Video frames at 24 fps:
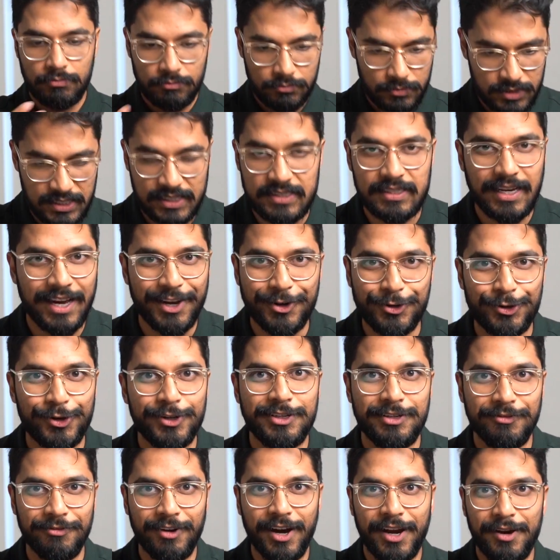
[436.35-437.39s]

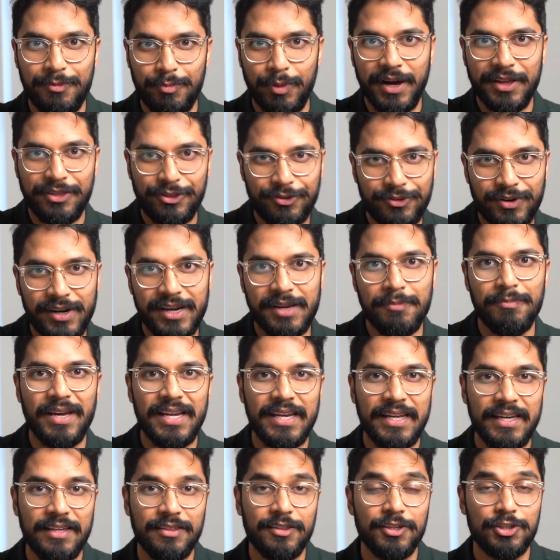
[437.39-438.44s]
600 divided by three,
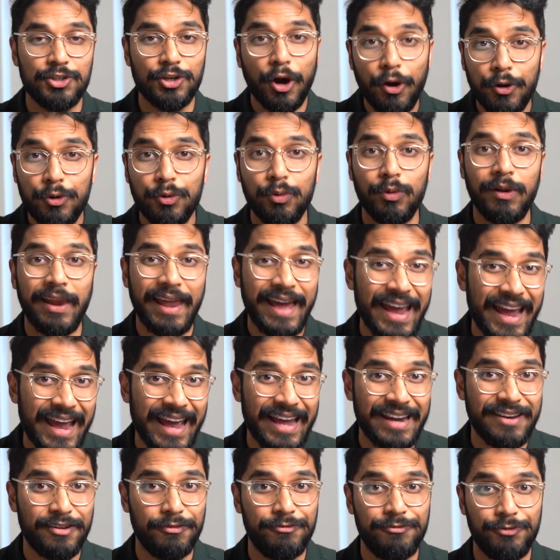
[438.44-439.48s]
meaning the total
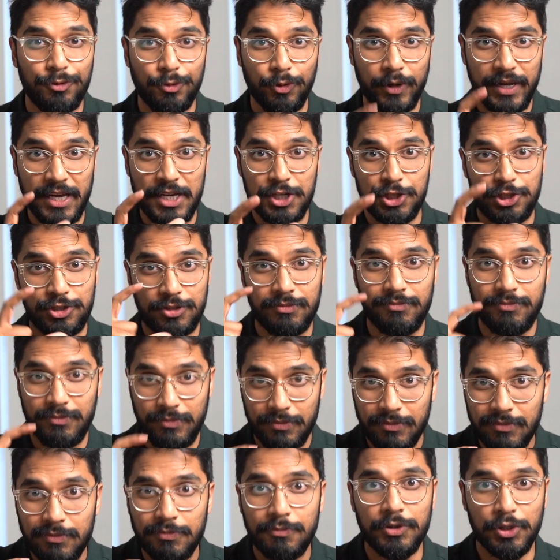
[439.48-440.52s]
land for each
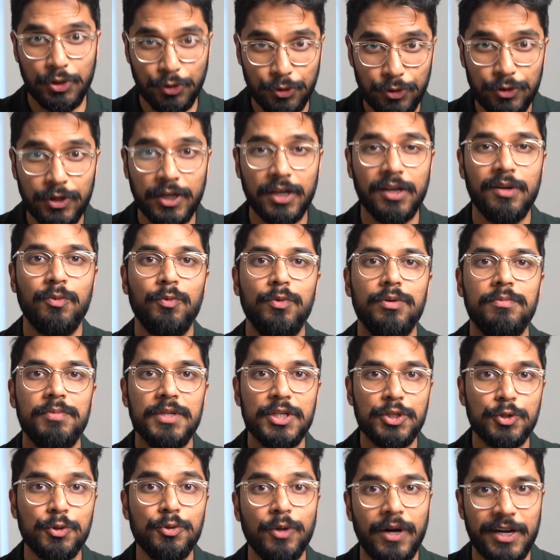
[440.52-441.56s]
unit would be
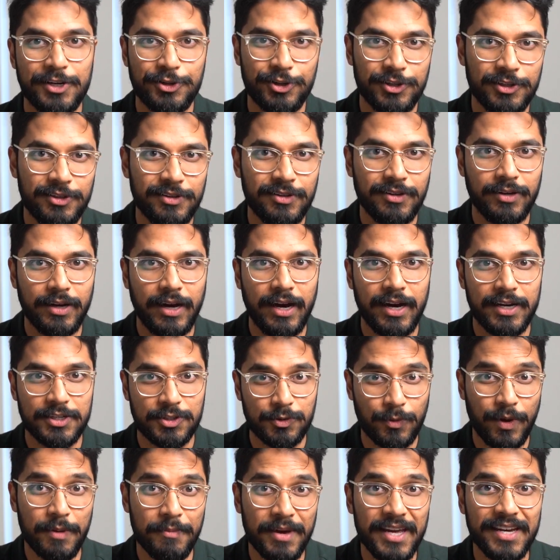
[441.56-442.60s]
200
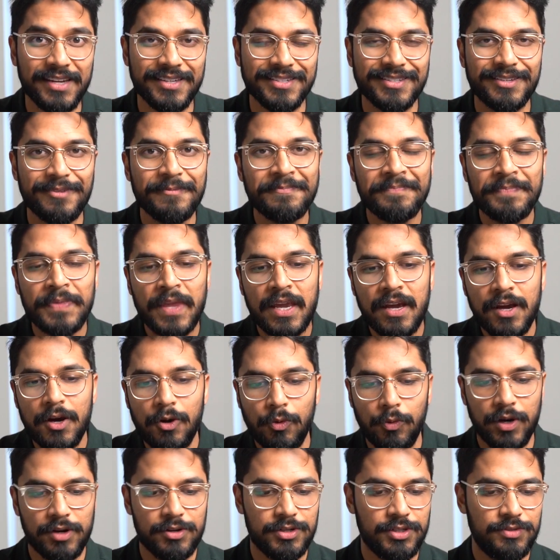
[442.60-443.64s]
square meters.
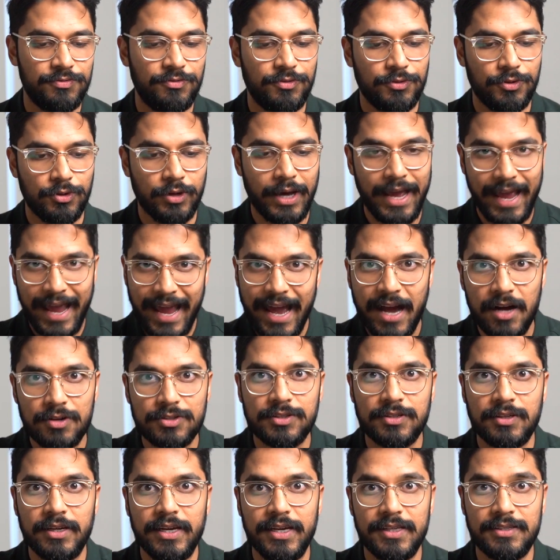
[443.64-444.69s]
Whereas for a
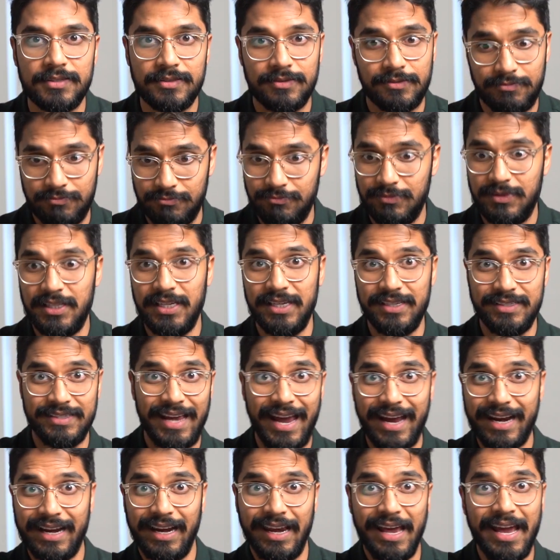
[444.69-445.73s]
house, it's the
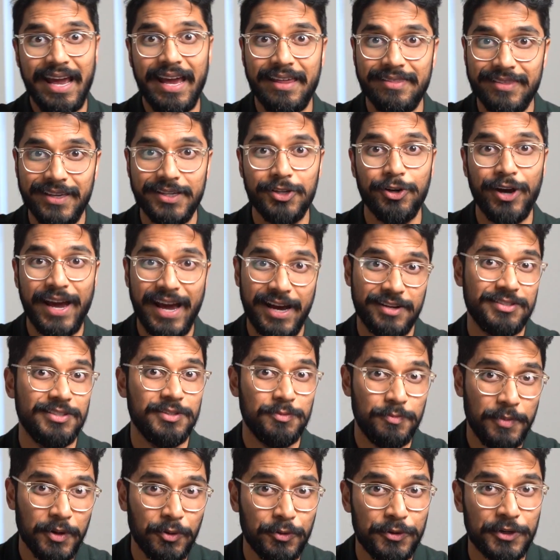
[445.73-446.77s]
exact land that your house is
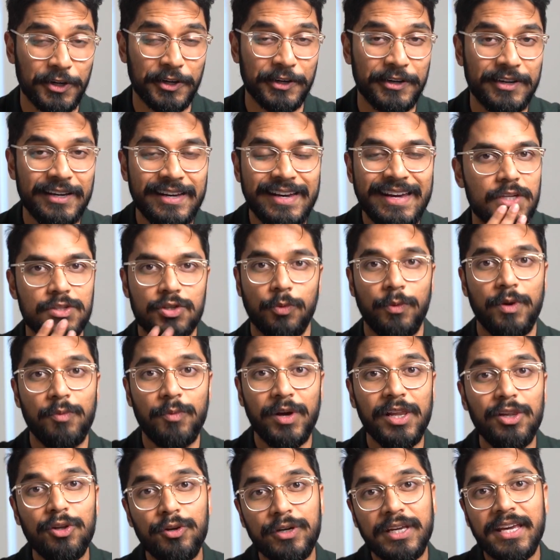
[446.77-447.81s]
built on. So when
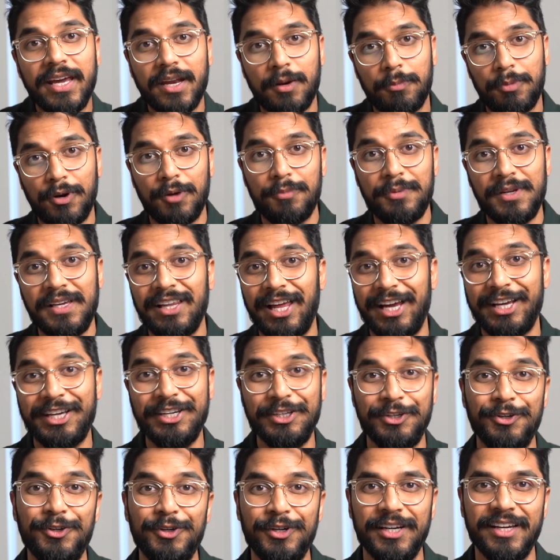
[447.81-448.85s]
we're looking at a property like a
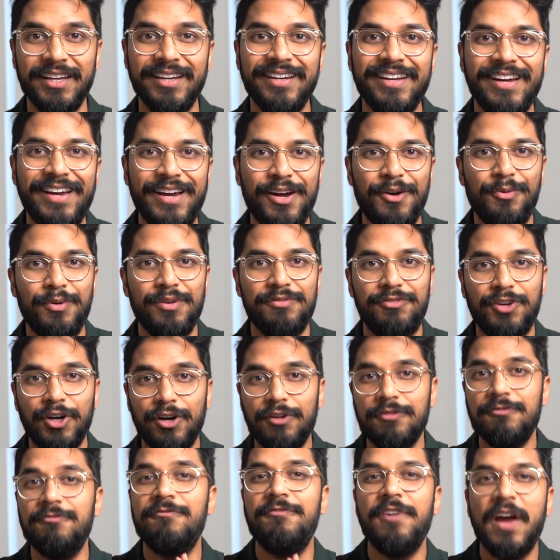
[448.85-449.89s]
unit, we've got
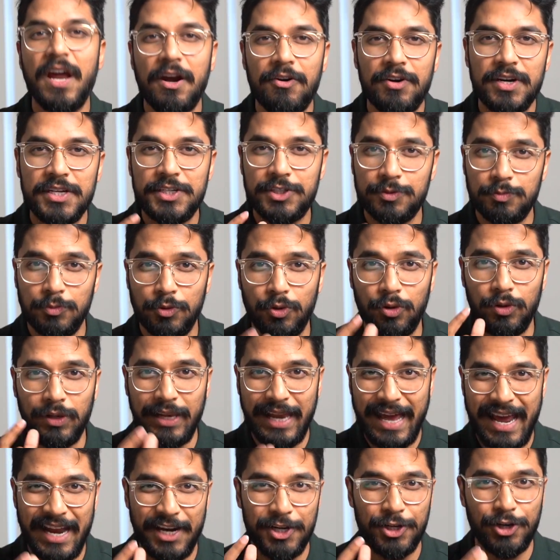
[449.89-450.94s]
a very small
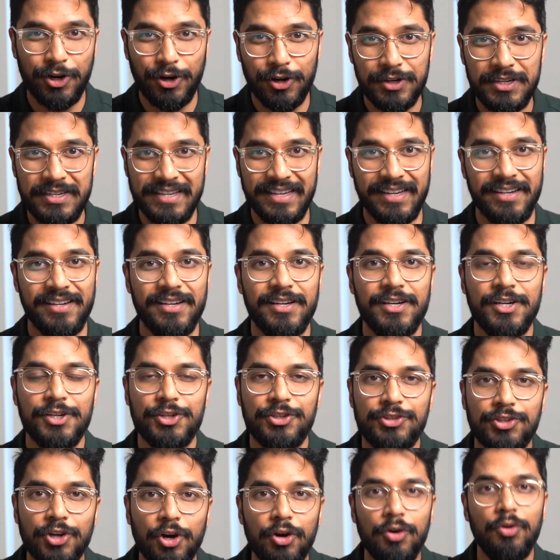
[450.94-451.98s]
land content.
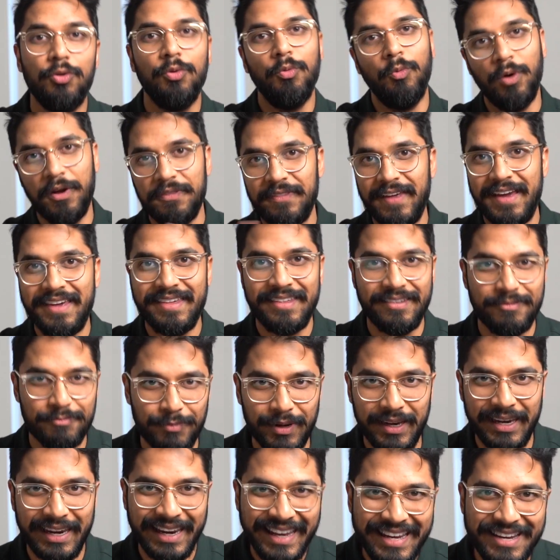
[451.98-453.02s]
So what they
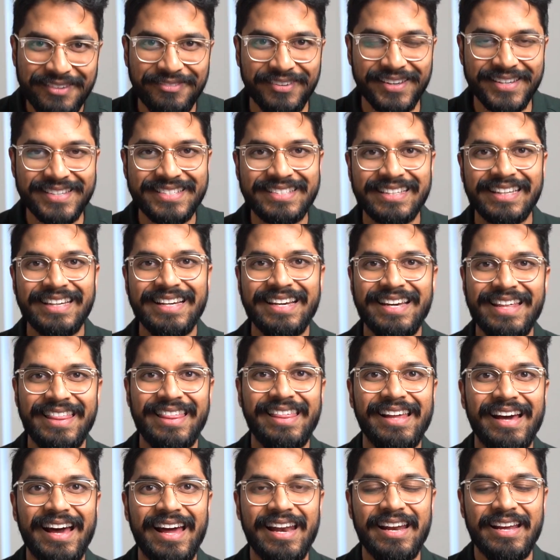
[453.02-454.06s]
believe is
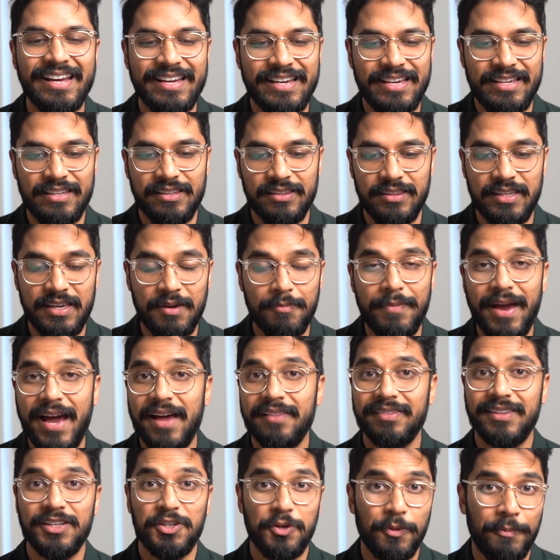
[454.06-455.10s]
that the
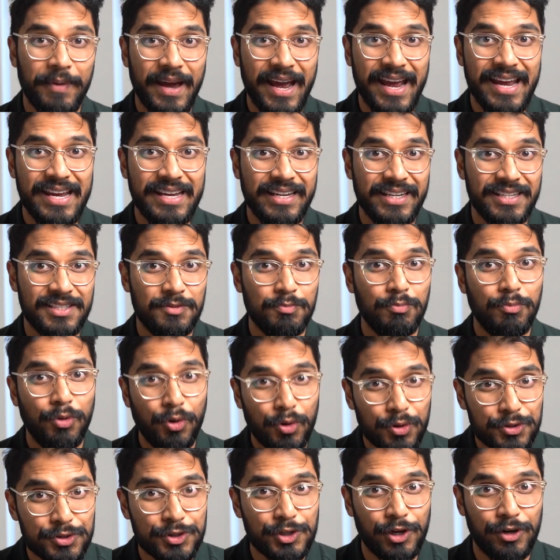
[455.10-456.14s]
amount that you're paying is
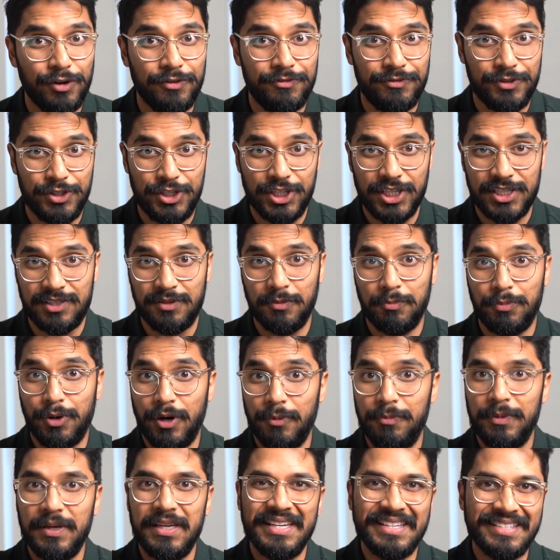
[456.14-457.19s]
more so for just the
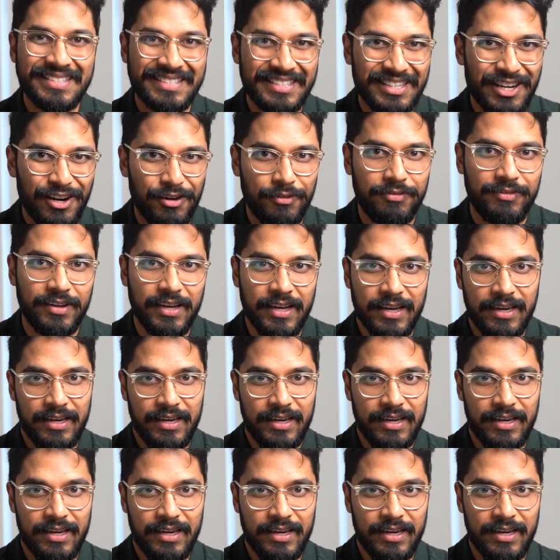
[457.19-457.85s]
property itself.